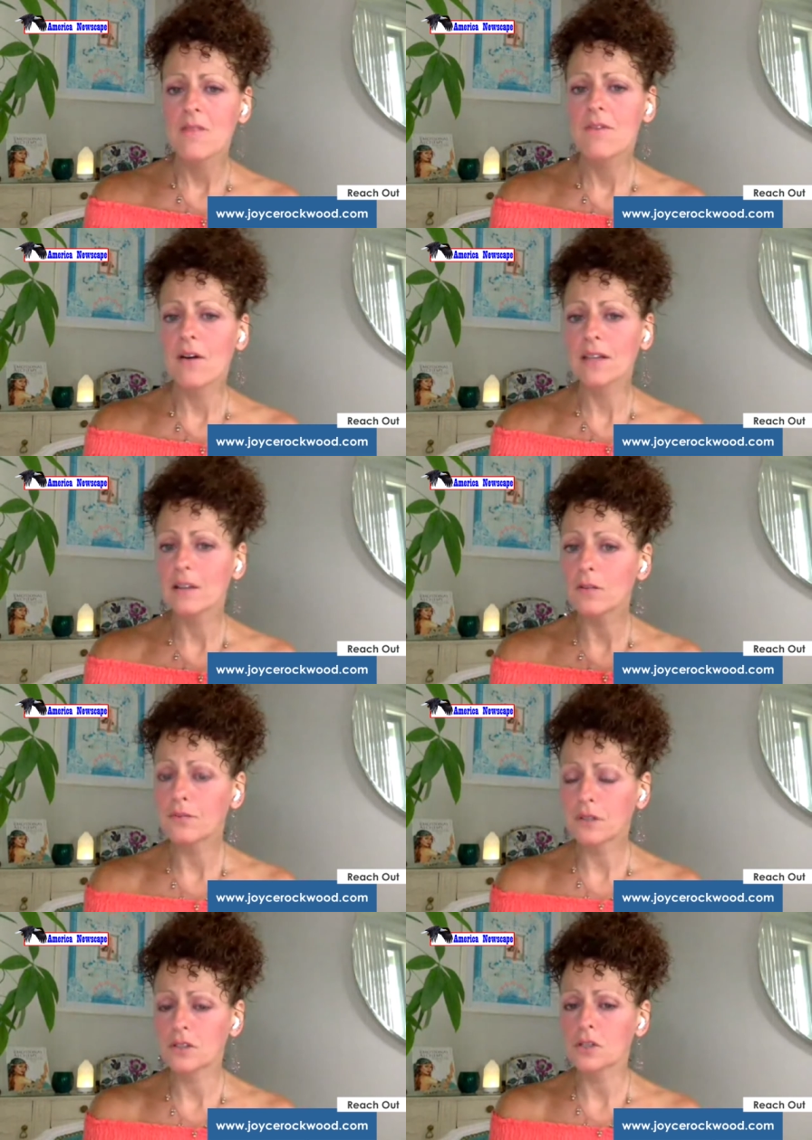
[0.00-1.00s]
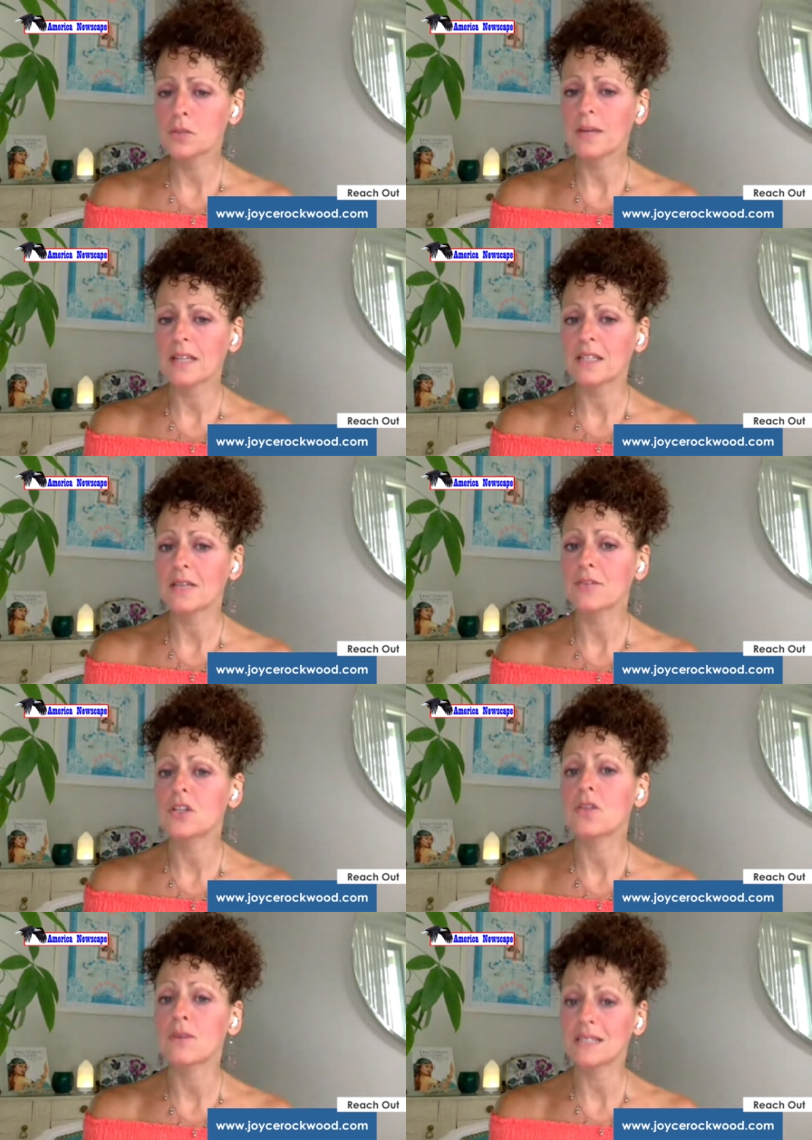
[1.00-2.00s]
very little fructose will get delivered
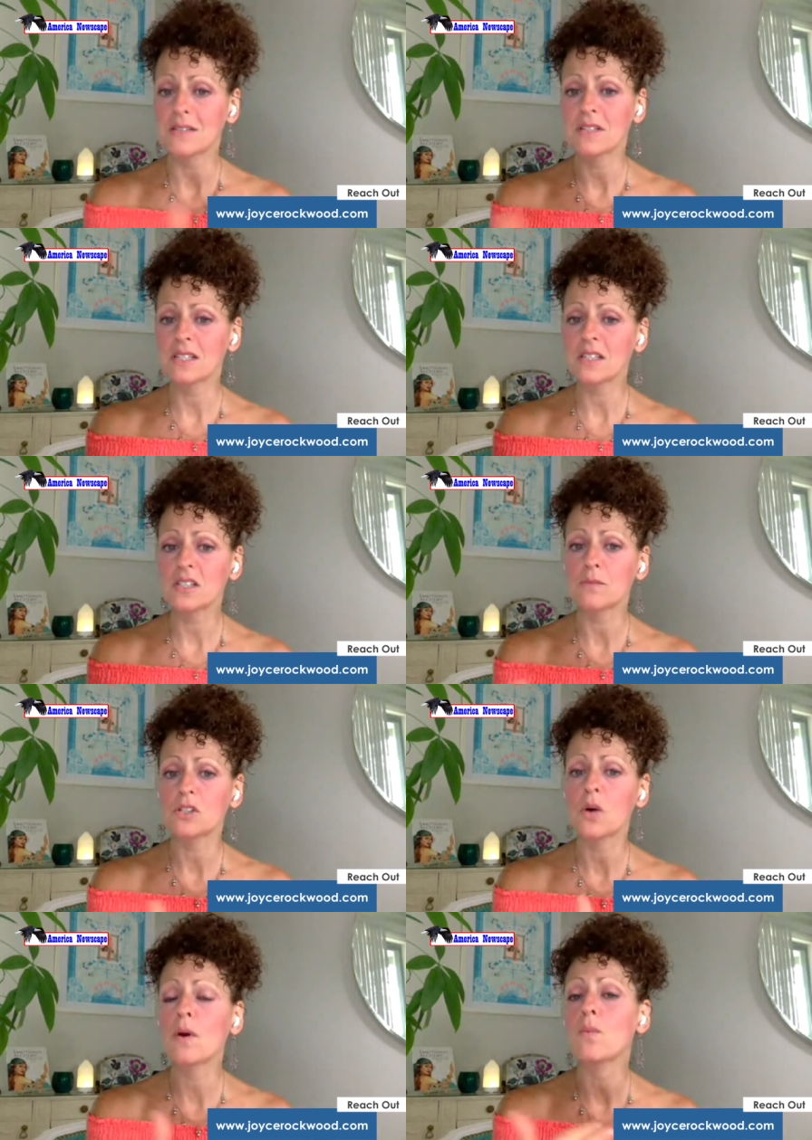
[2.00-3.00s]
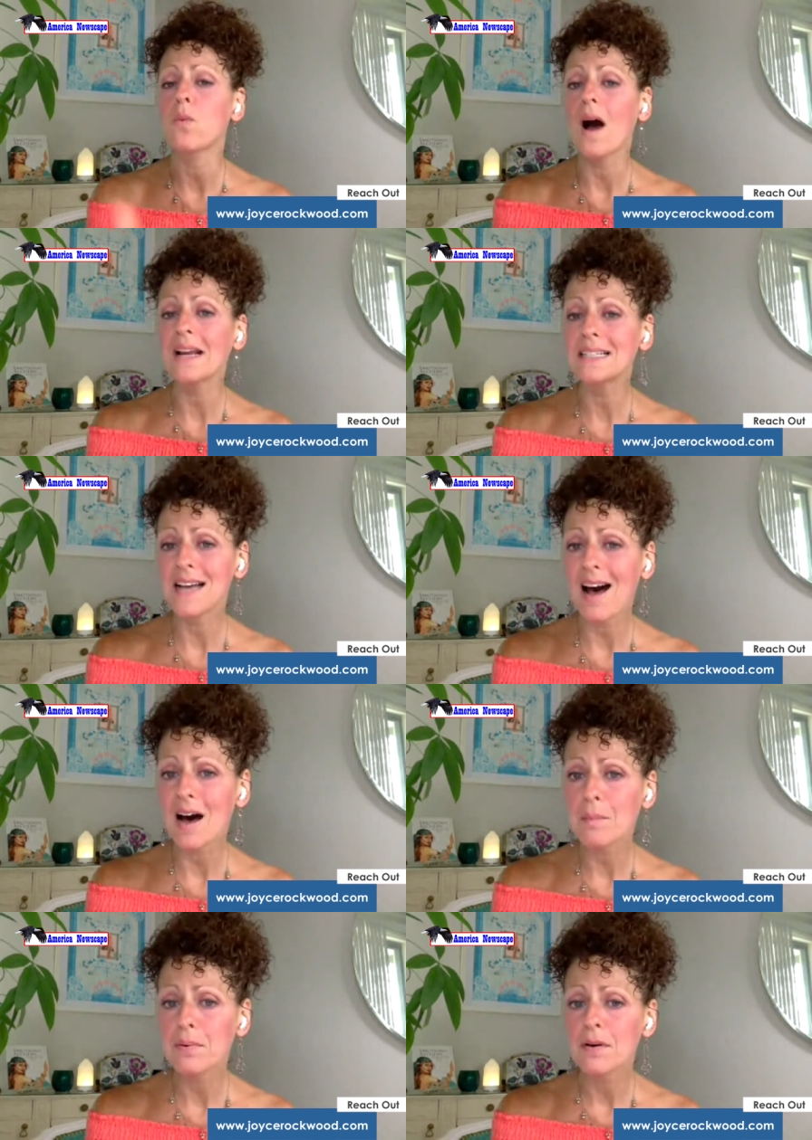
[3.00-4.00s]
to the rest of the system. So we wind
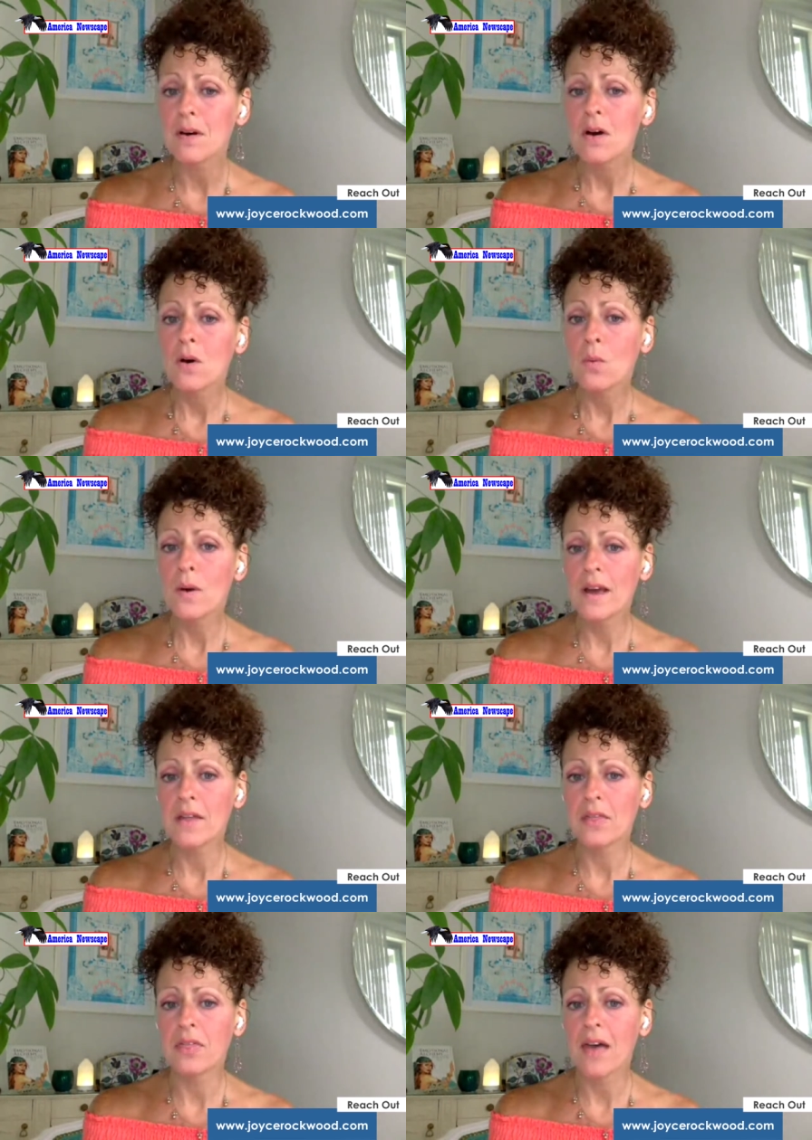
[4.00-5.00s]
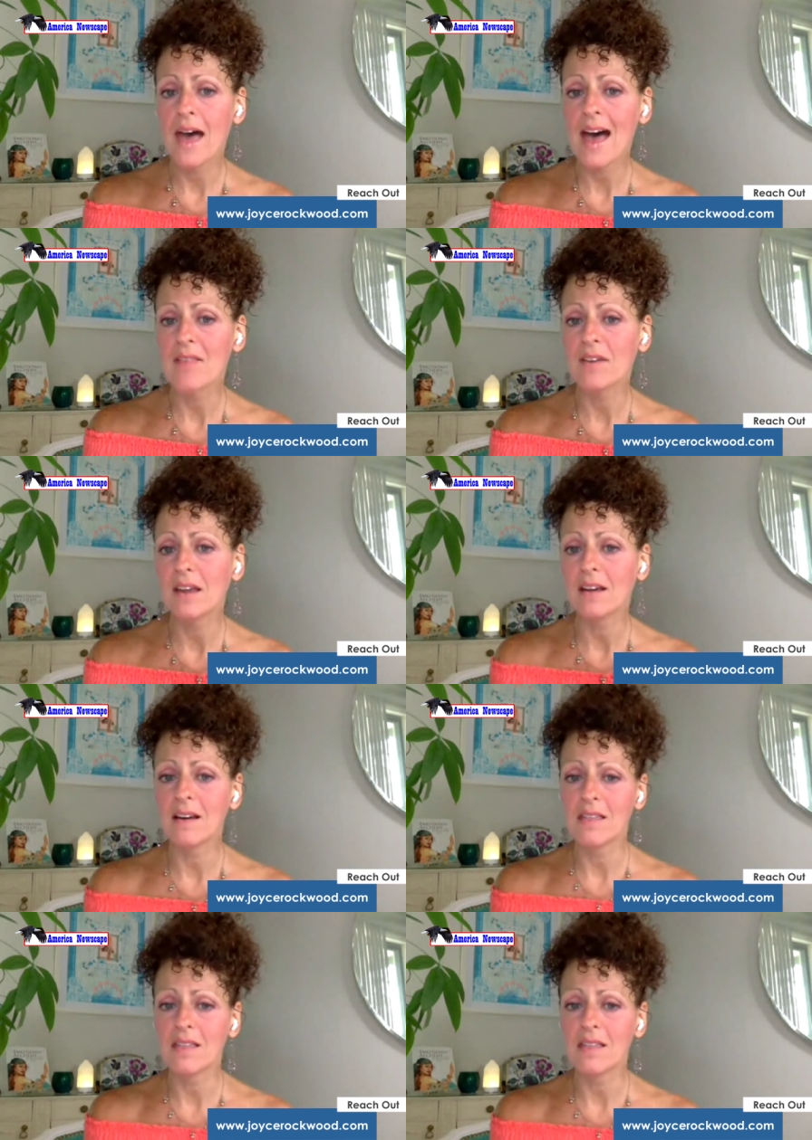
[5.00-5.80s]
up with having